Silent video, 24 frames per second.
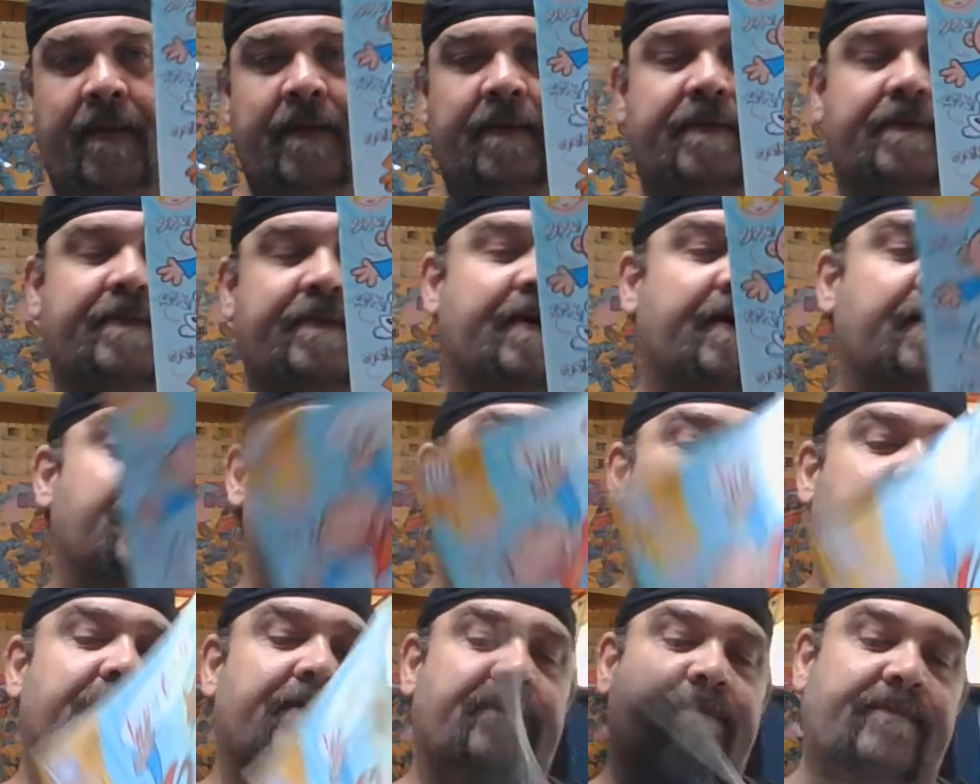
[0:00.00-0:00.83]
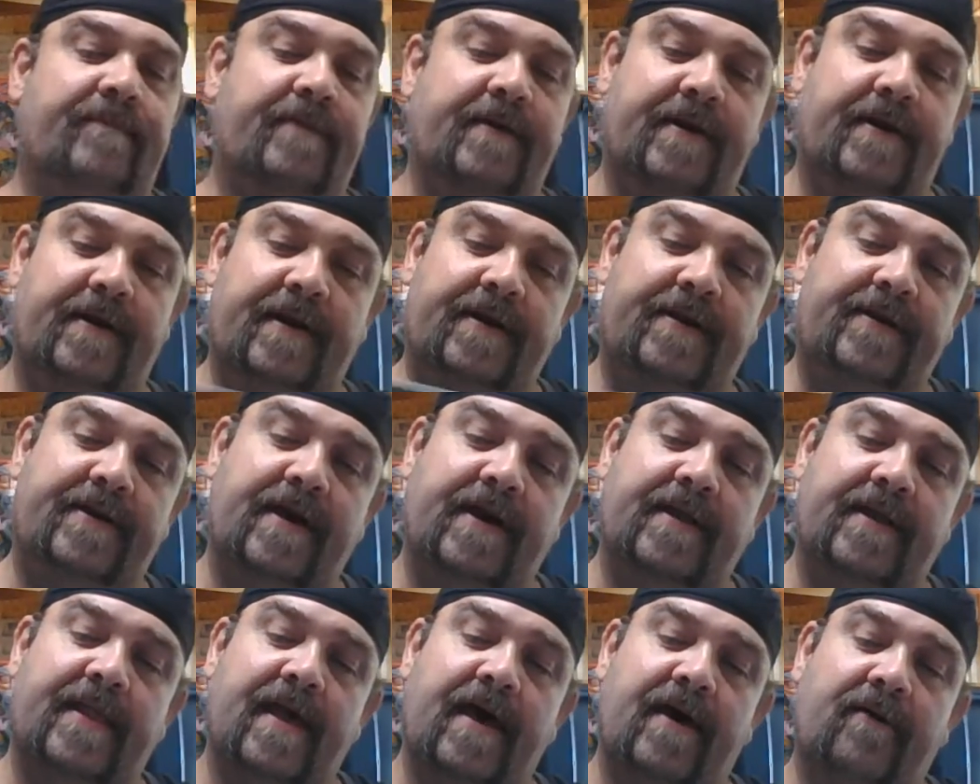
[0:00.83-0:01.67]
So I figured I'd
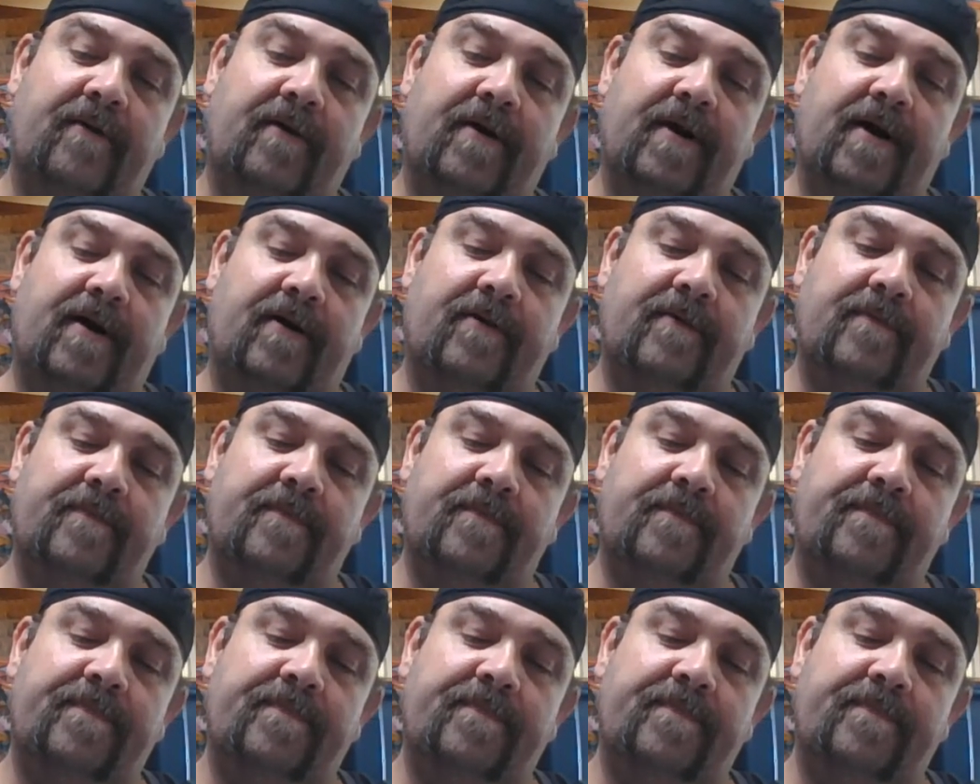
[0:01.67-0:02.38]
check that one out.